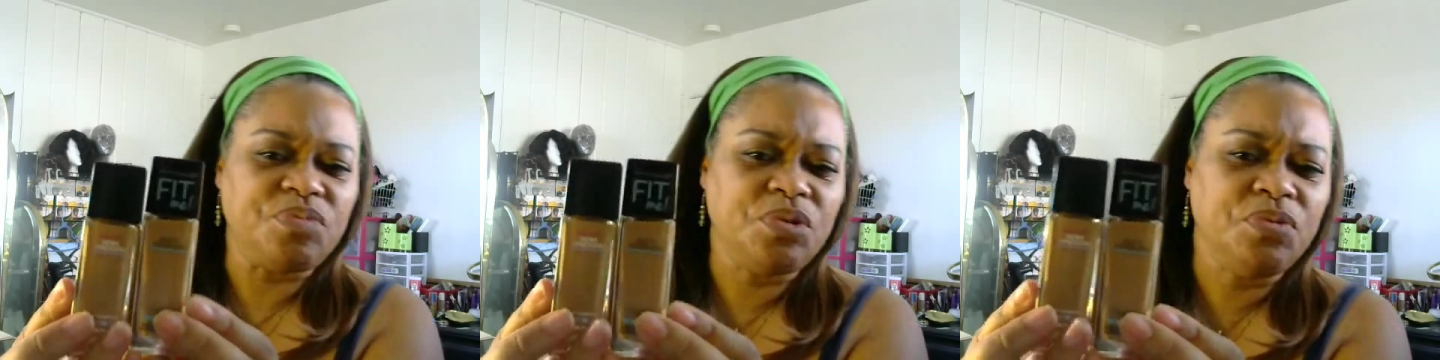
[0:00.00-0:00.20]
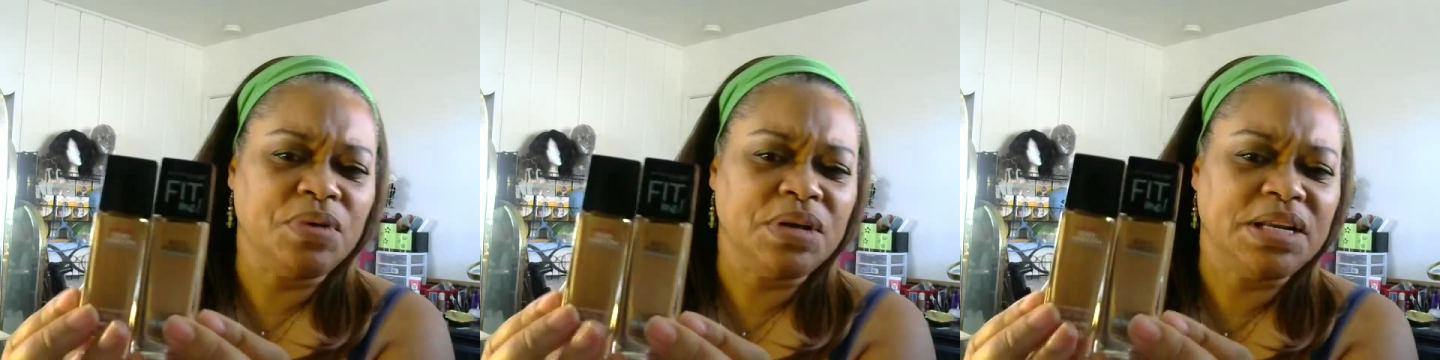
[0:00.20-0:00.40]

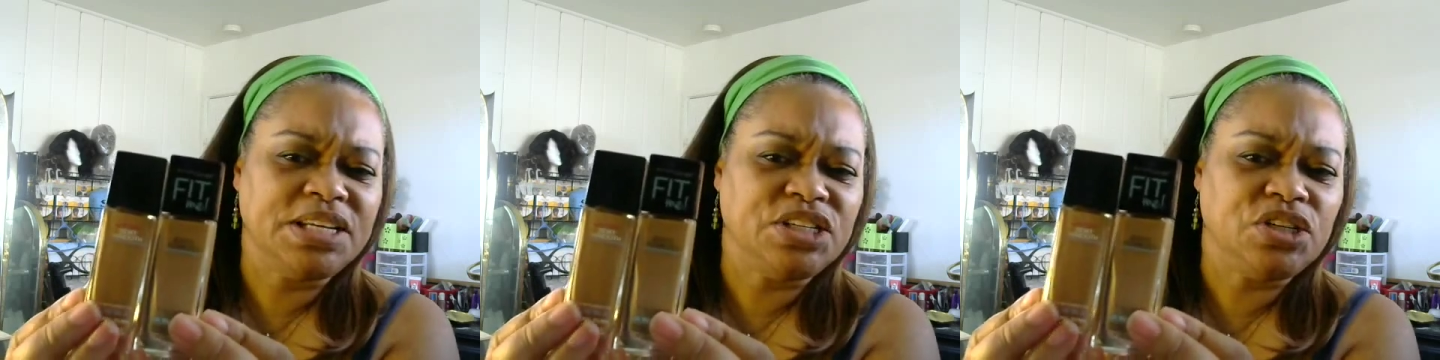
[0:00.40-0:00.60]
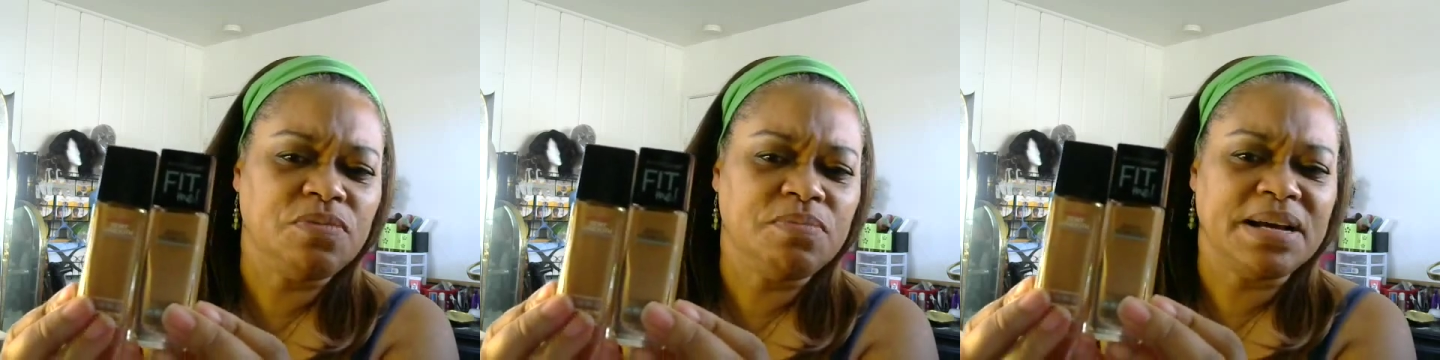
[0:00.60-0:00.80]
really
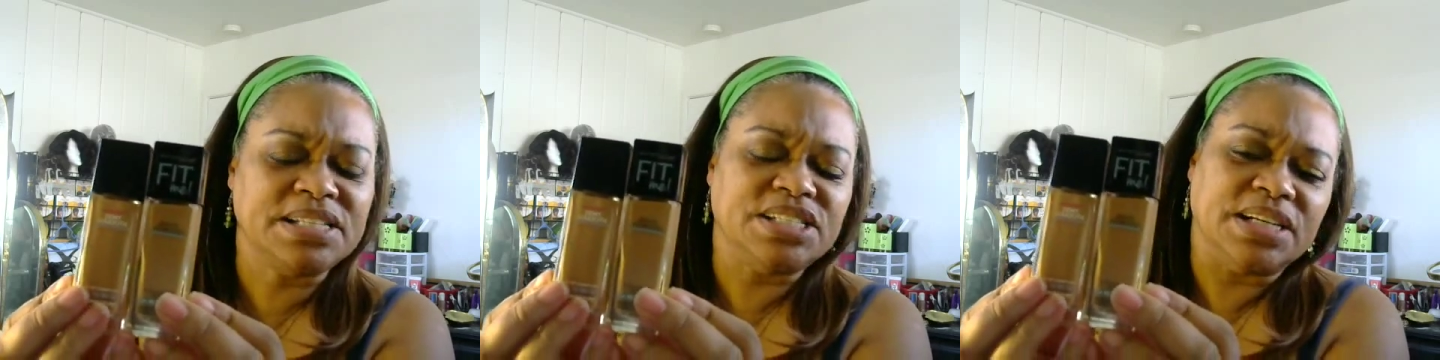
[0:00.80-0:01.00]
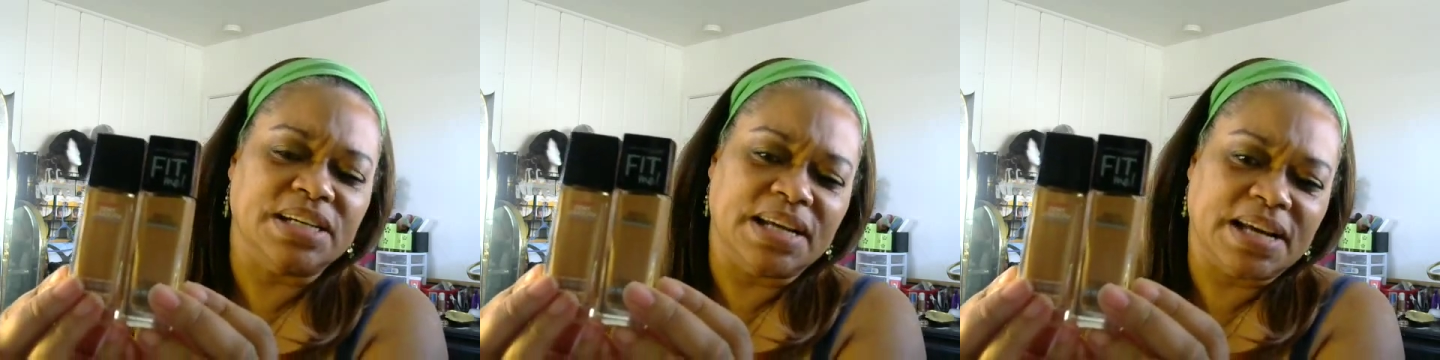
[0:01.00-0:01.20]
too
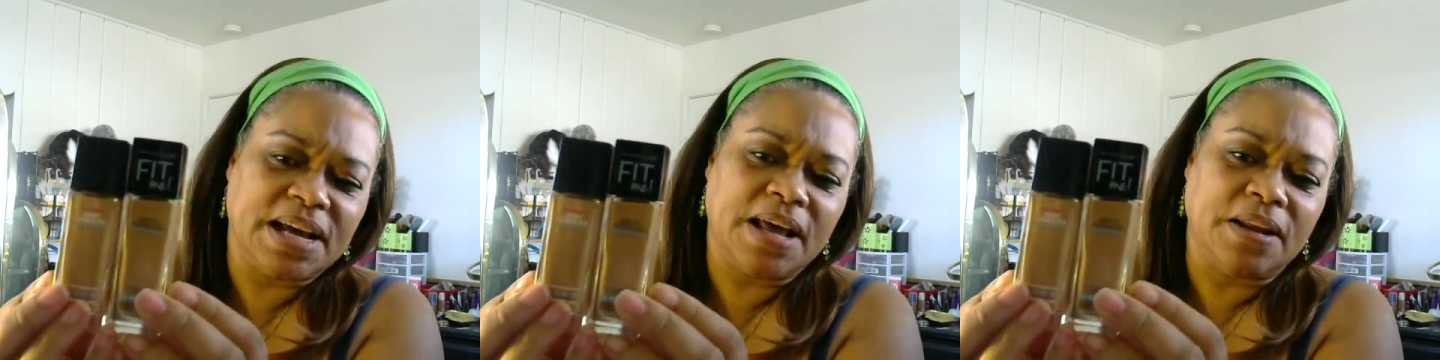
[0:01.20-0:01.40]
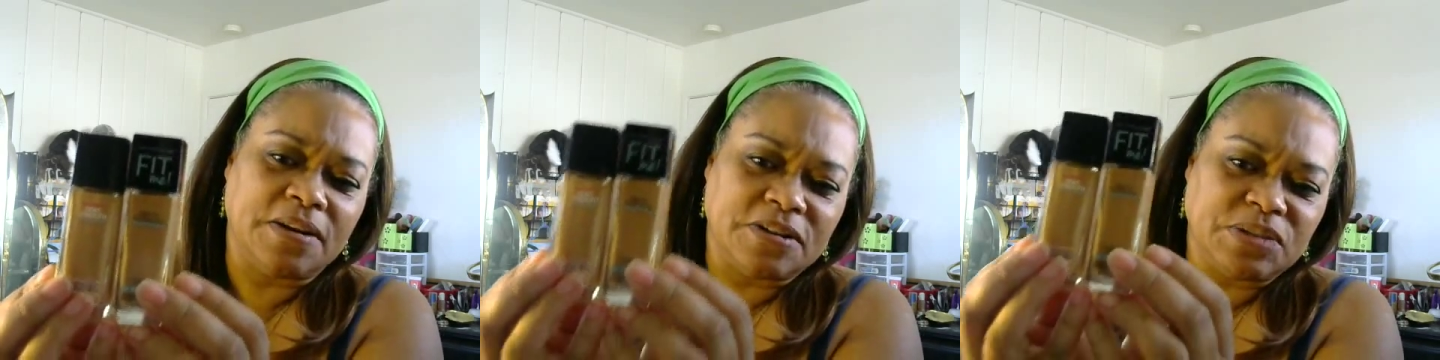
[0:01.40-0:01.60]
much in the
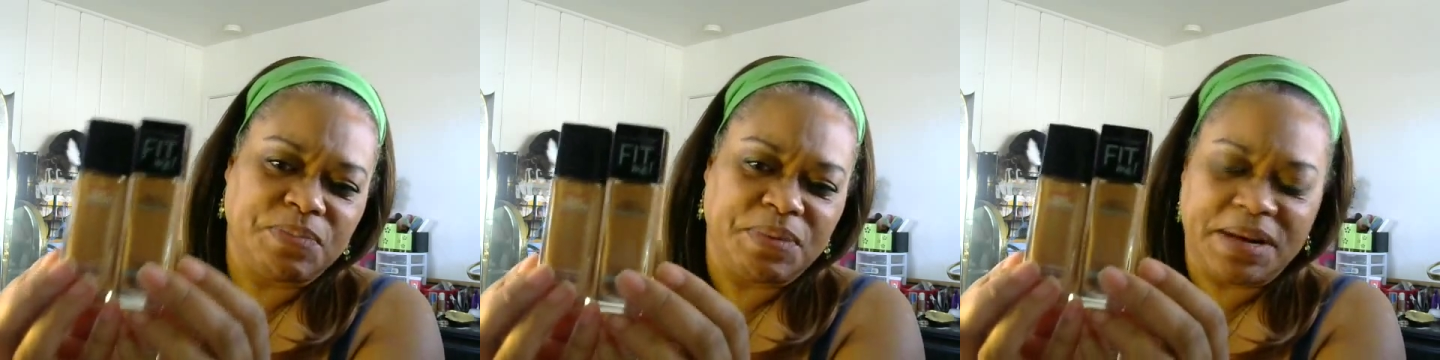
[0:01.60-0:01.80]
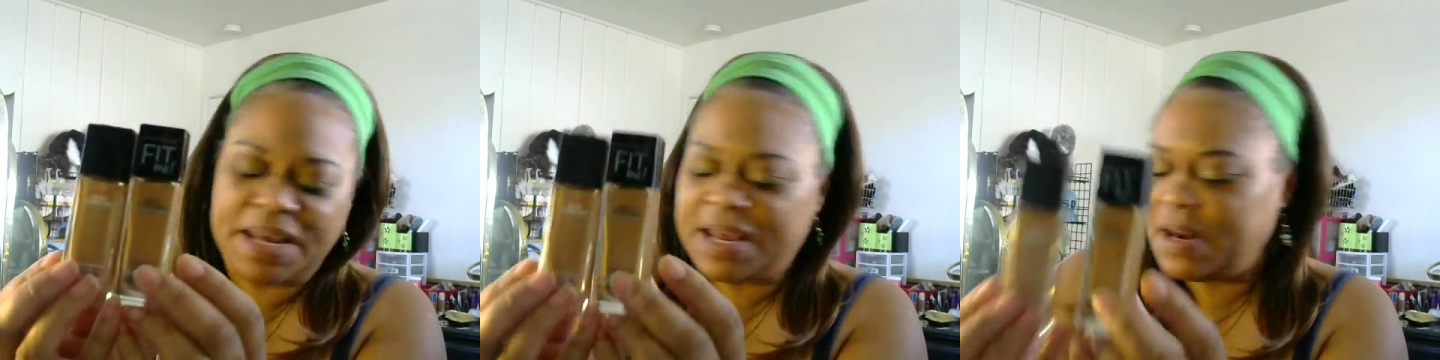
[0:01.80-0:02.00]
colors.
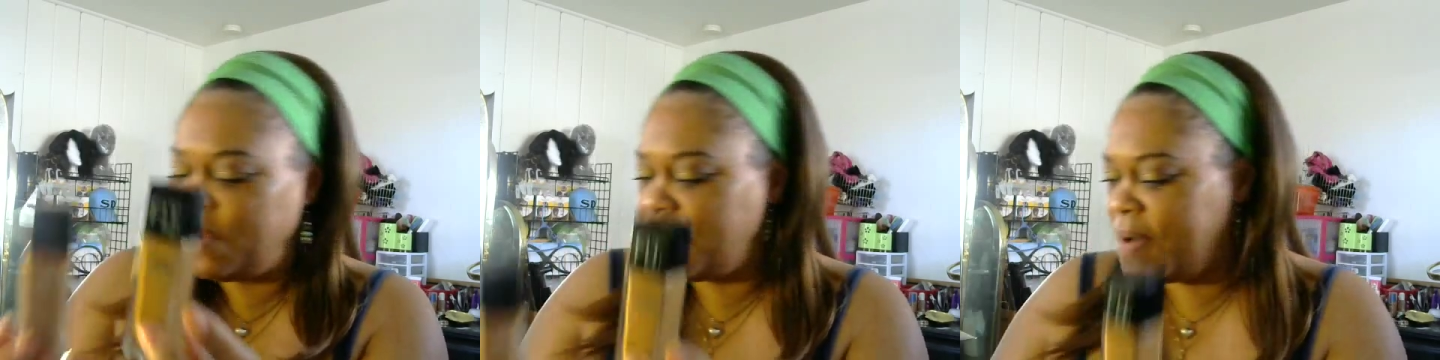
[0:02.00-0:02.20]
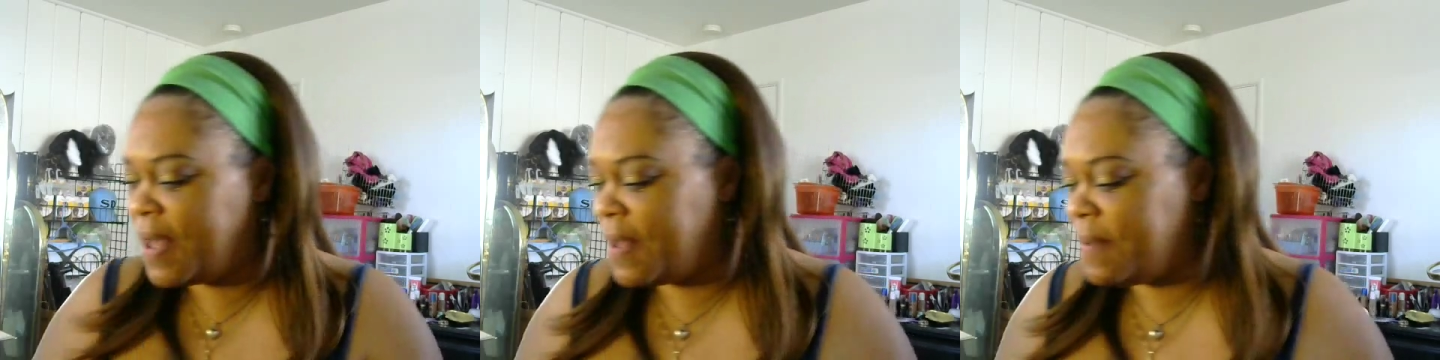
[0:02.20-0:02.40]
But
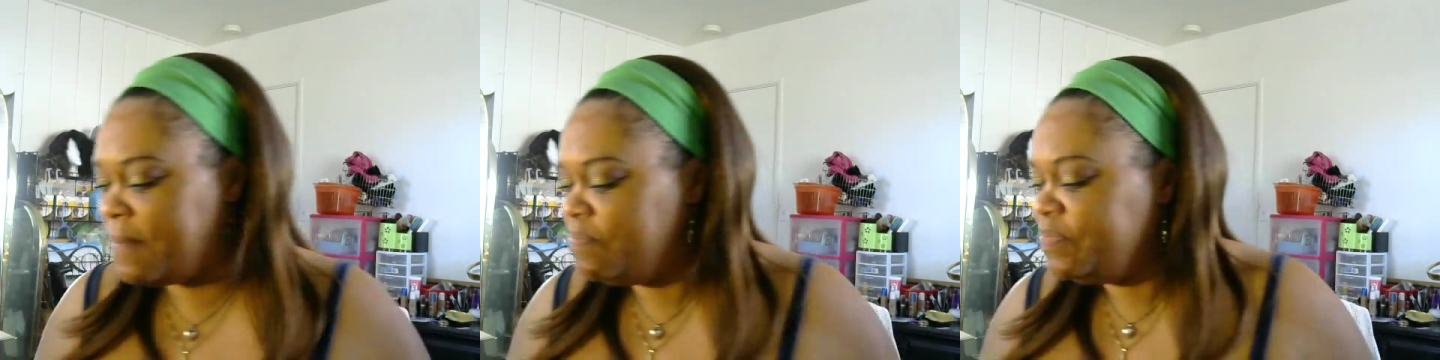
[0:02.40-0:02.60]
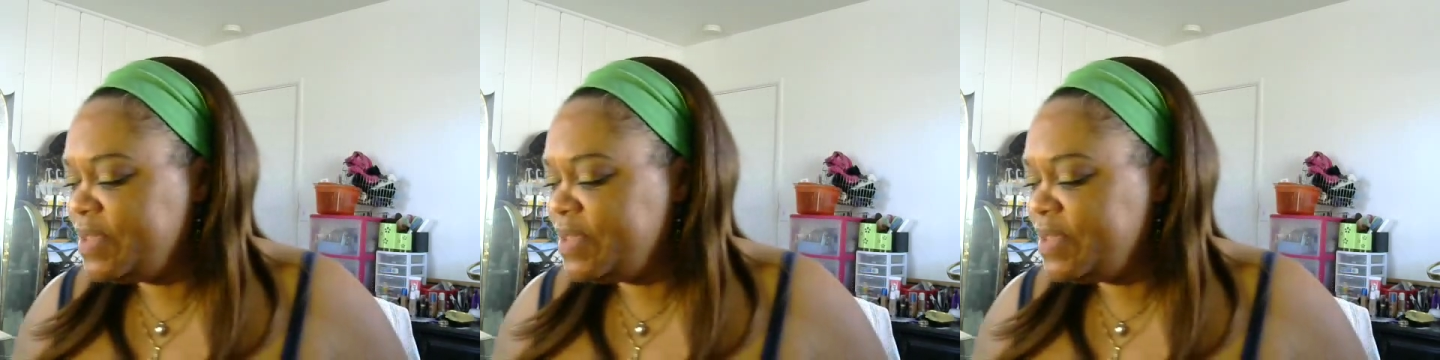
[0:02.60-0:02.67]
anyway,